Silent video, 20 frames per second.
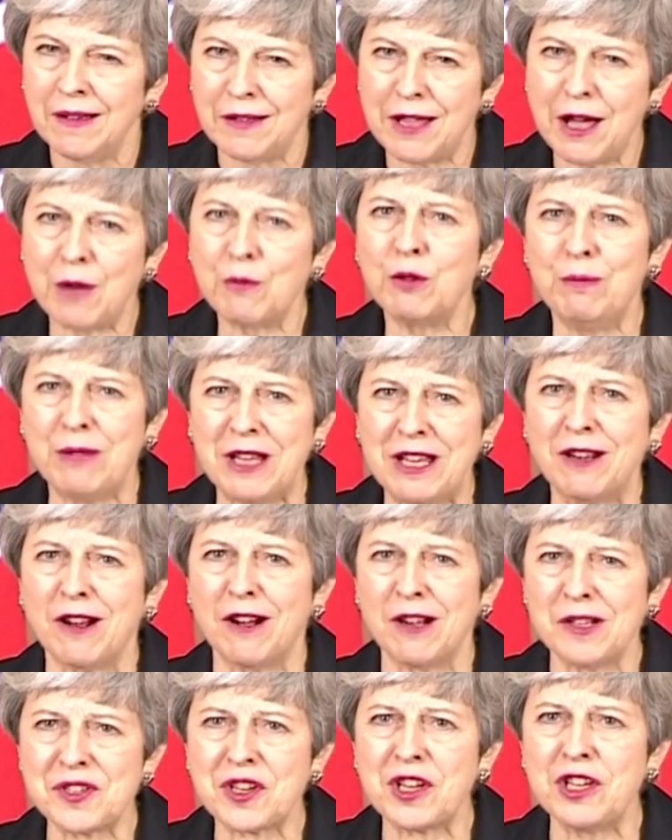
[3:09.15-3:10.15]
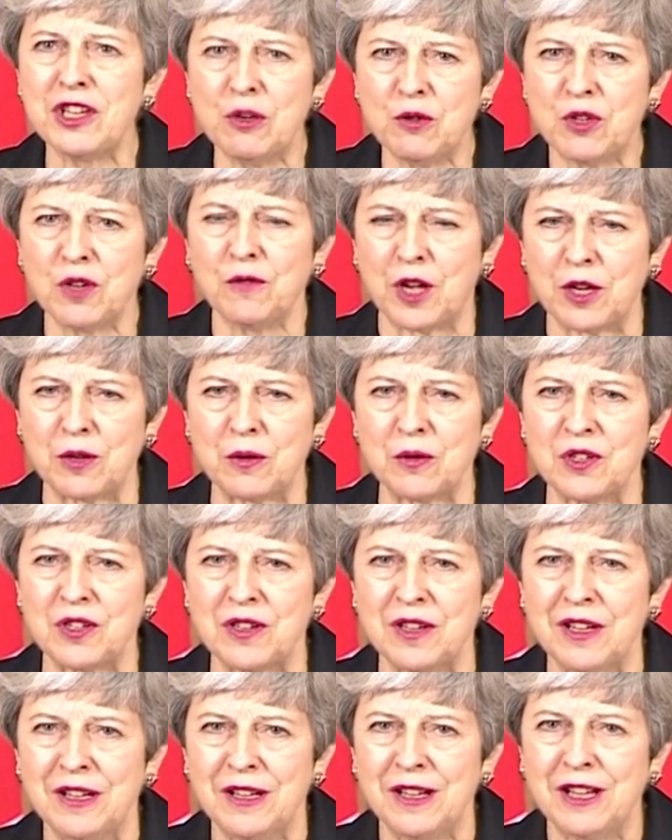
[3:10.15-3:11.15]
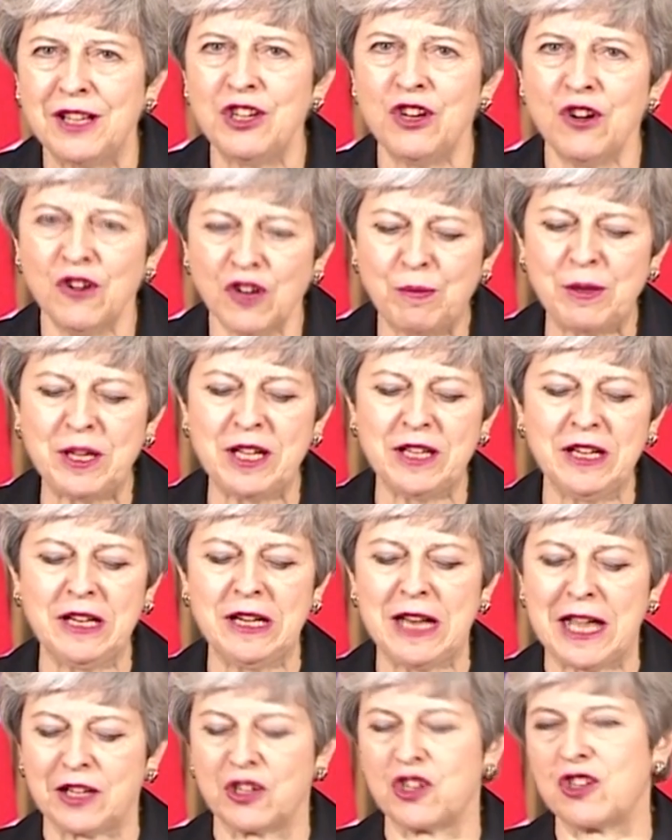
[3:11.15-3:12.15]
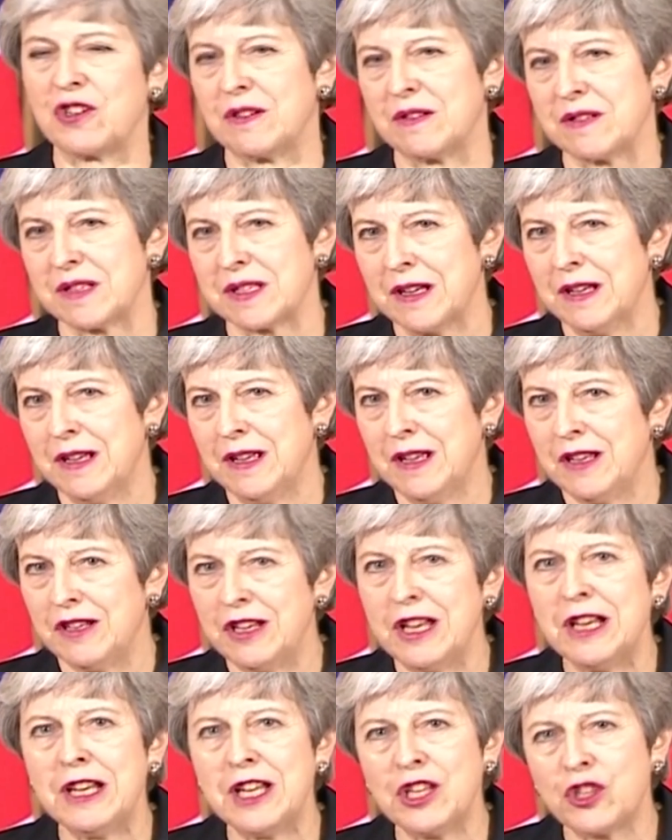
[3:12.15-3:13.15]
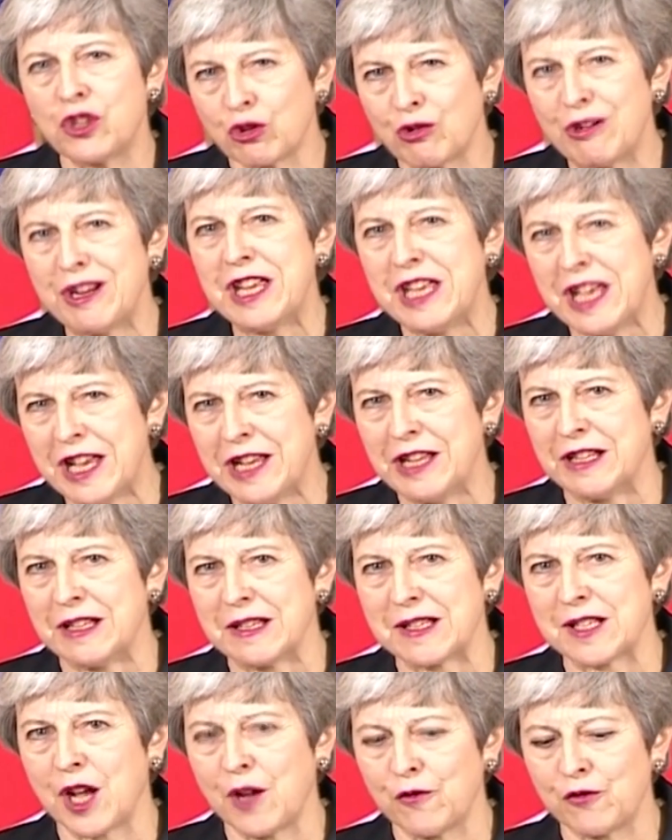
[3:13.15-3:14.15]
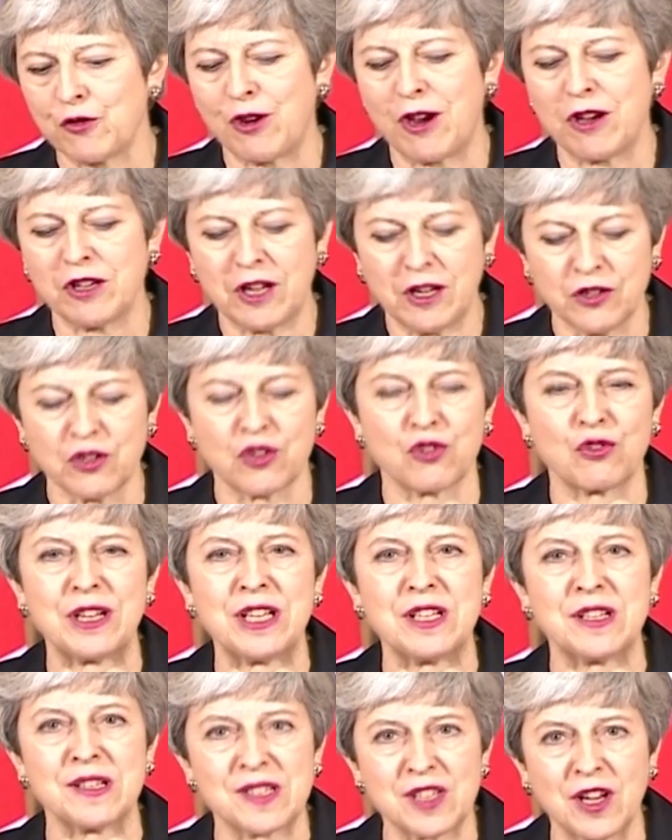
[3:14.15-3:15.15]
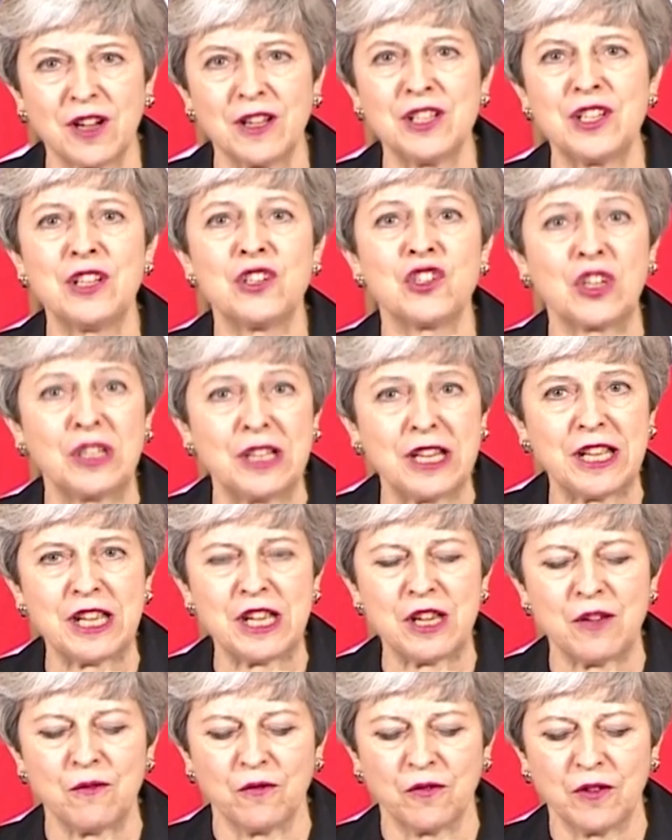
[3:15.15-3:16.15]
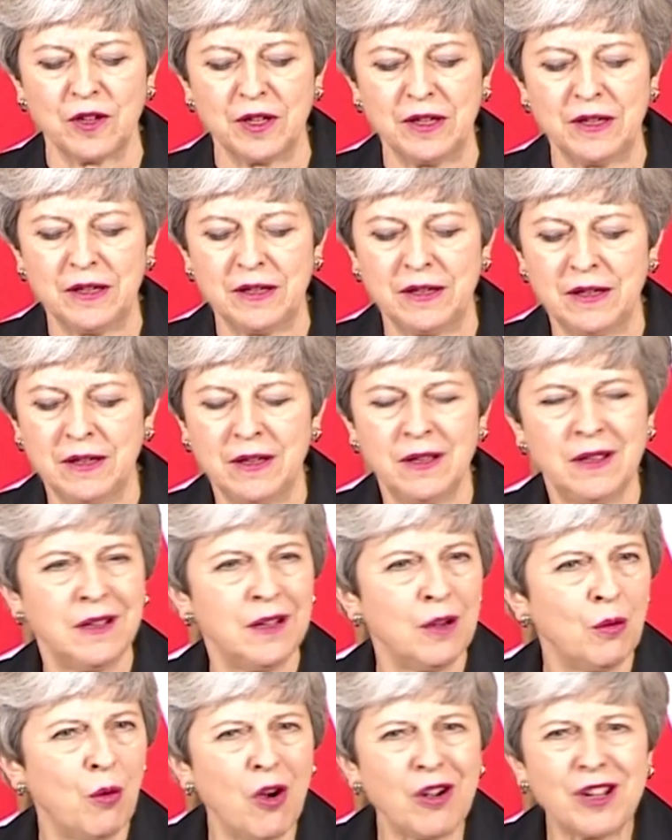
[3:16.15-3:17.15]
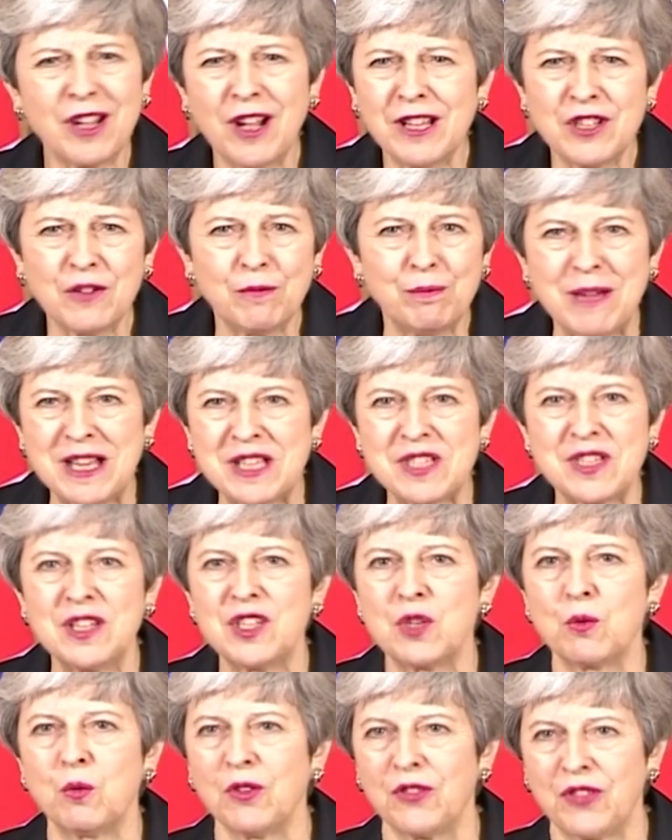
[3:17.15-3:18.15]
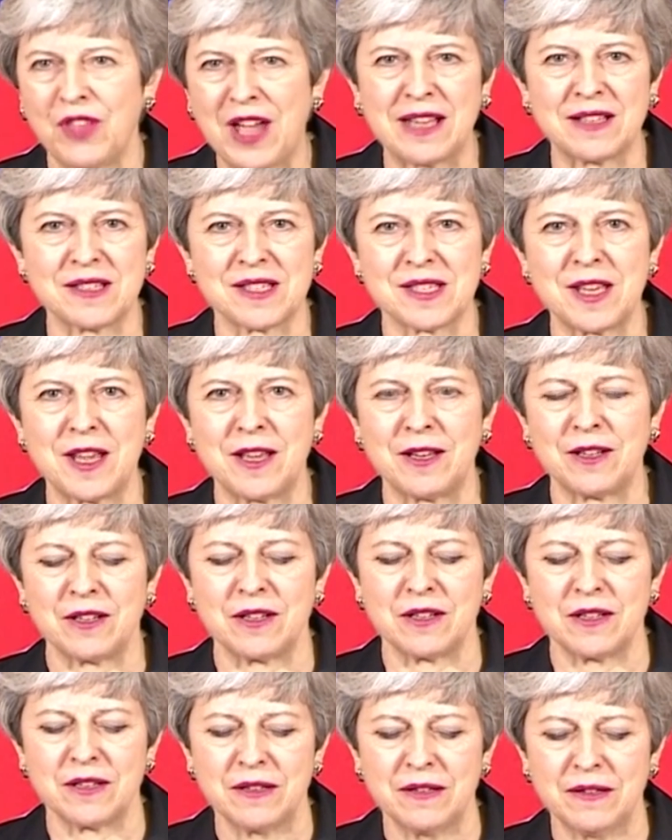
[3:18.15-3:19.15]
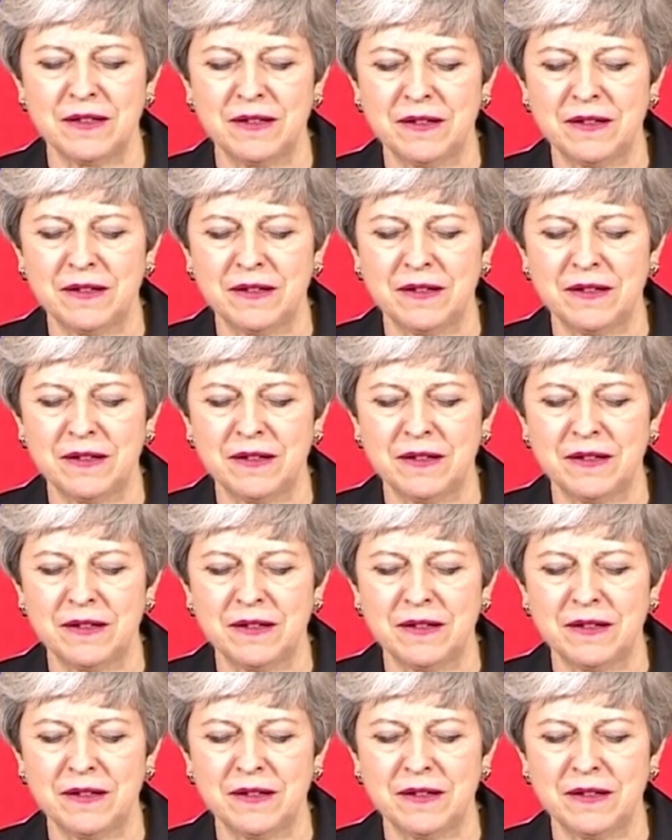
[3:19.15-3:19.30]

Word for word: That would mean asking you to vote in European elections nearly 3 years after our country decided to leave. What kind of message would that send?